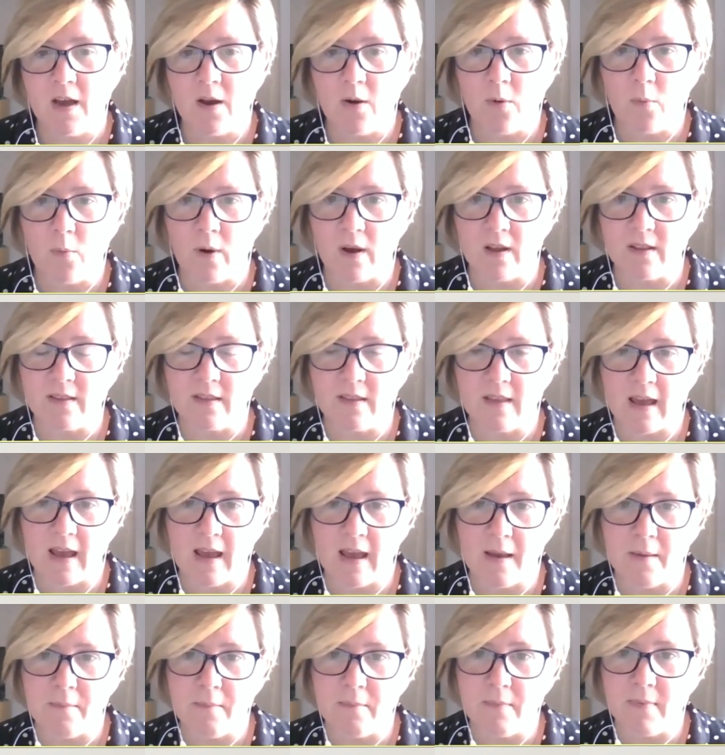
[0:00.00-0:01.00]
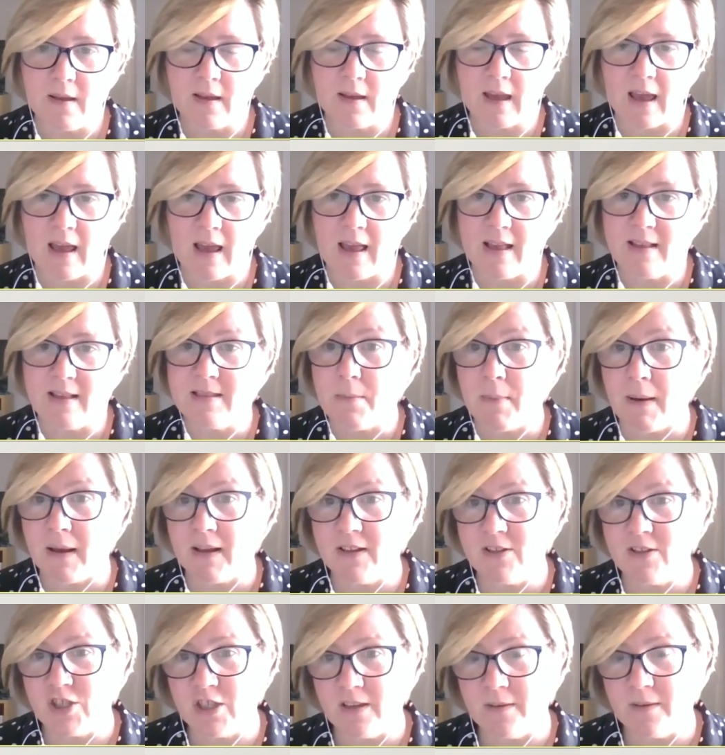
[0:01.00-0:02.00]
with Kian
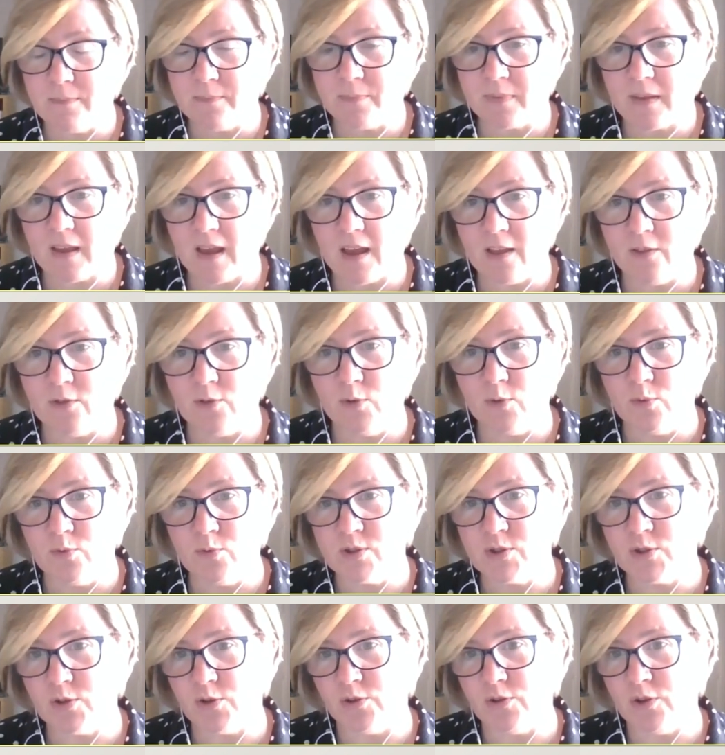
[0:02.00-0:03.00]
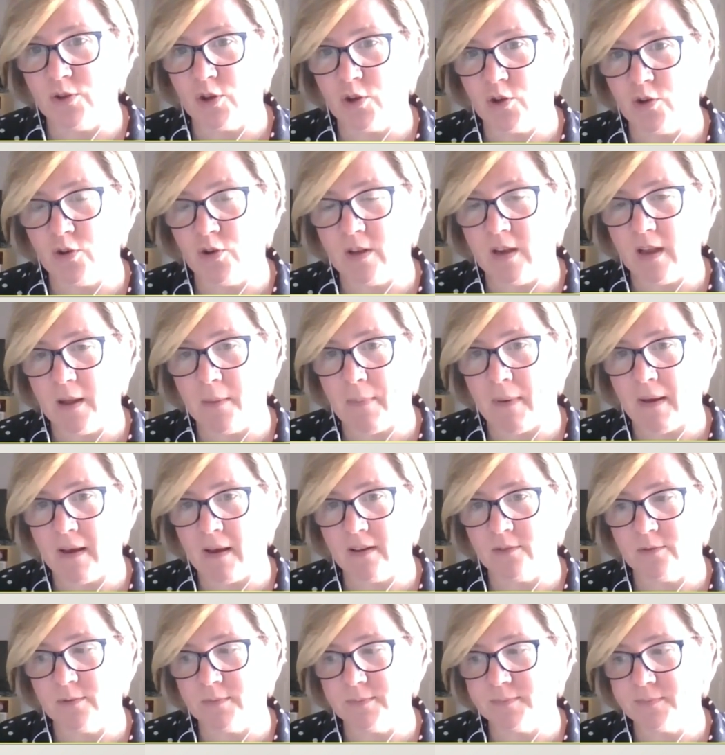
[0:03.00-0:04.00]
Dimanji and those on the Q&A
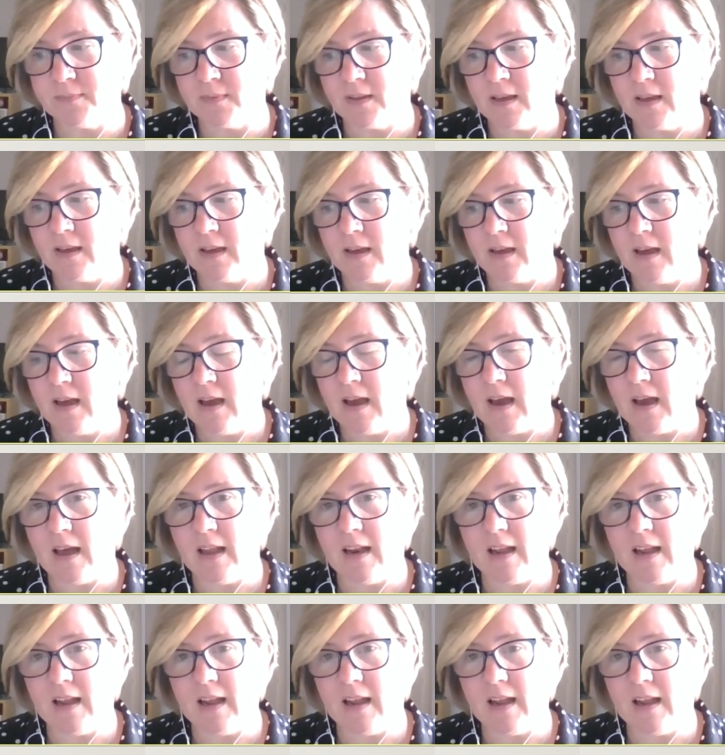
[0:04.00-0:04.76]
panel. And